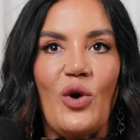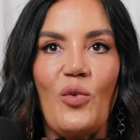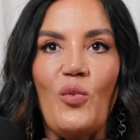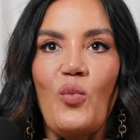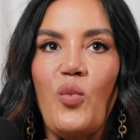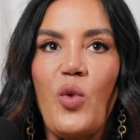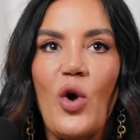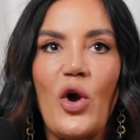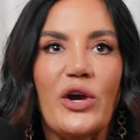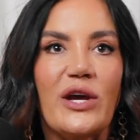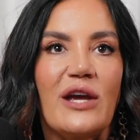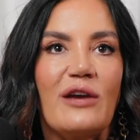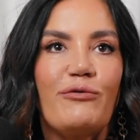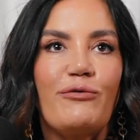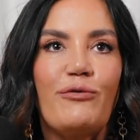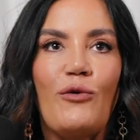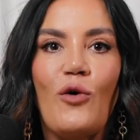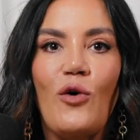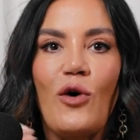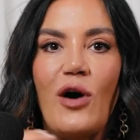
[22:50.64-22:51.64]
working
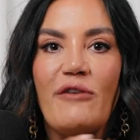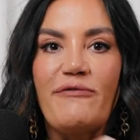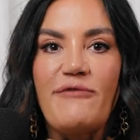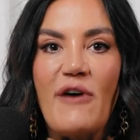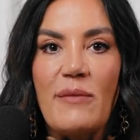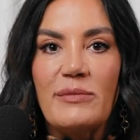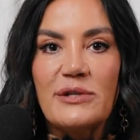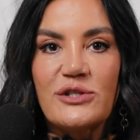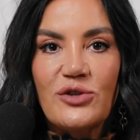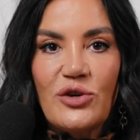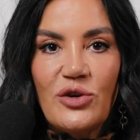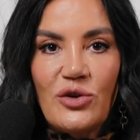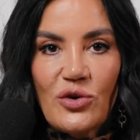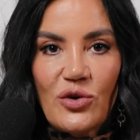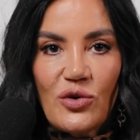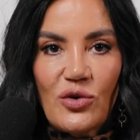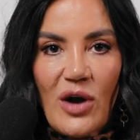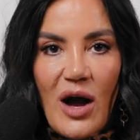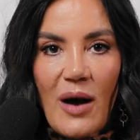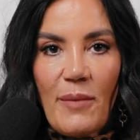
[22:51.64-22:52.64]
for a
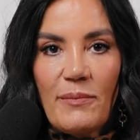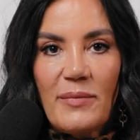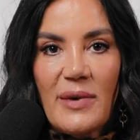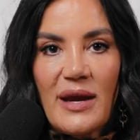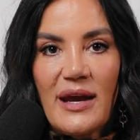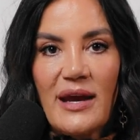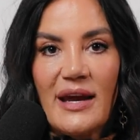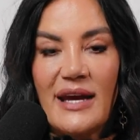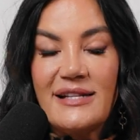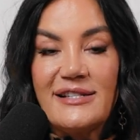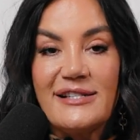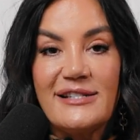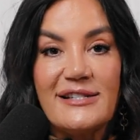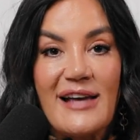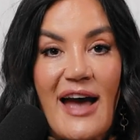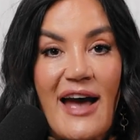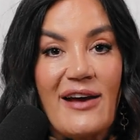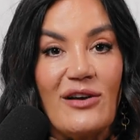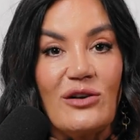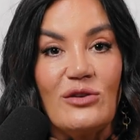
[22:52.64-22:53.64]
pharmaceutical company in
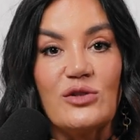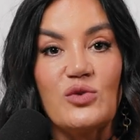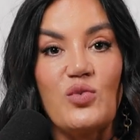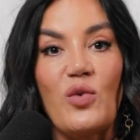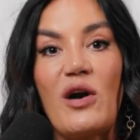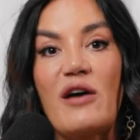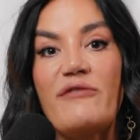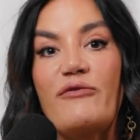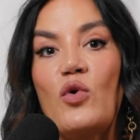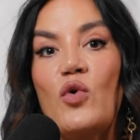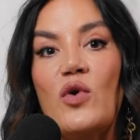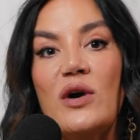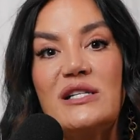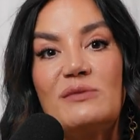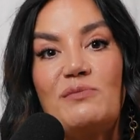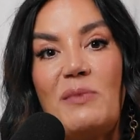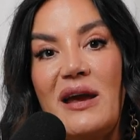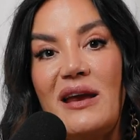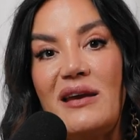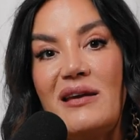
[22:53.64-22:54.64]
sales, where I've always
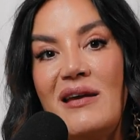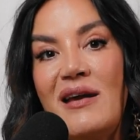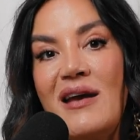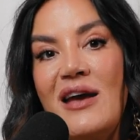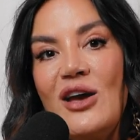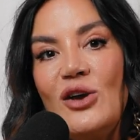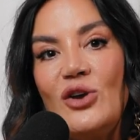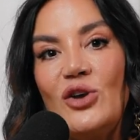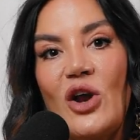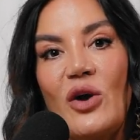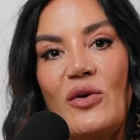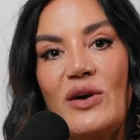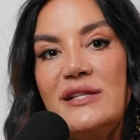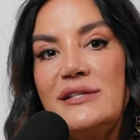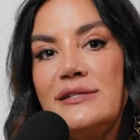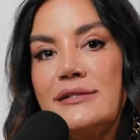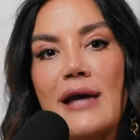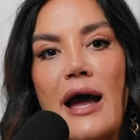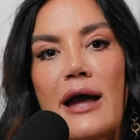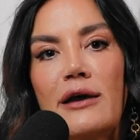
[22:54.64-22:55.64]
been, in
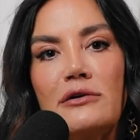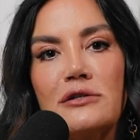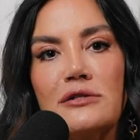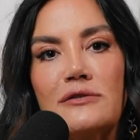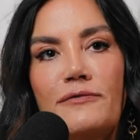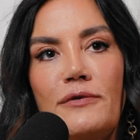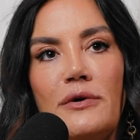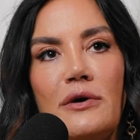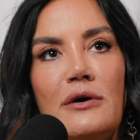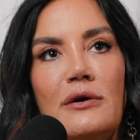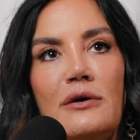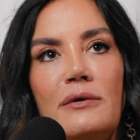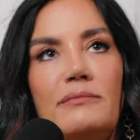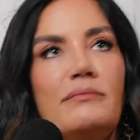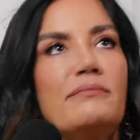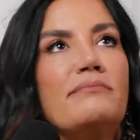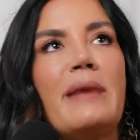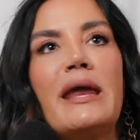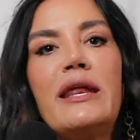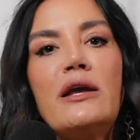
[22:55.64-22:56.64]
sales for
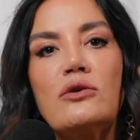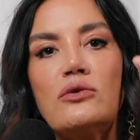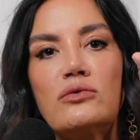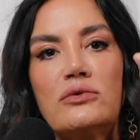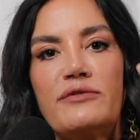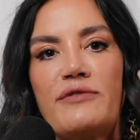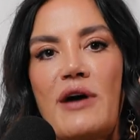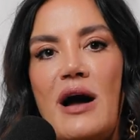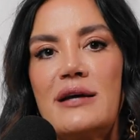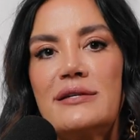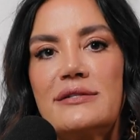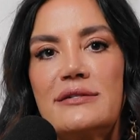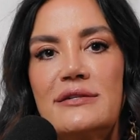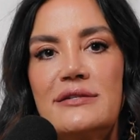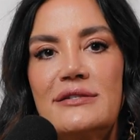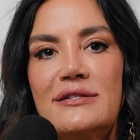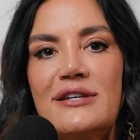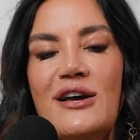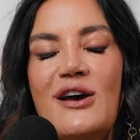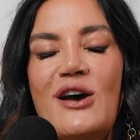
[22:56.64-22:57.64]
medical
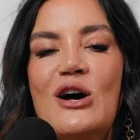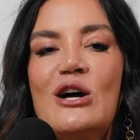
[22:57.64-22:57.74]
devices.